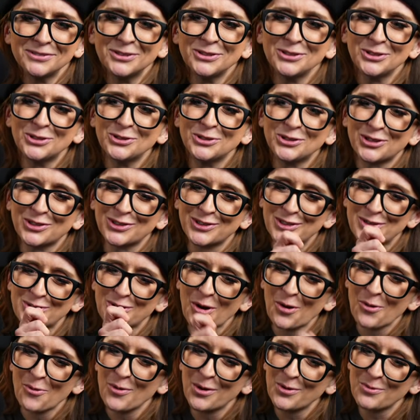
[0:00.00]
you just you
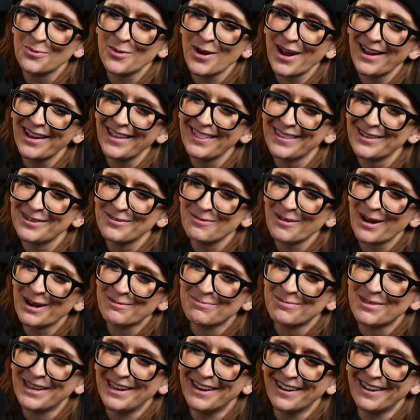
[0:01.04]
go one way and then wipe the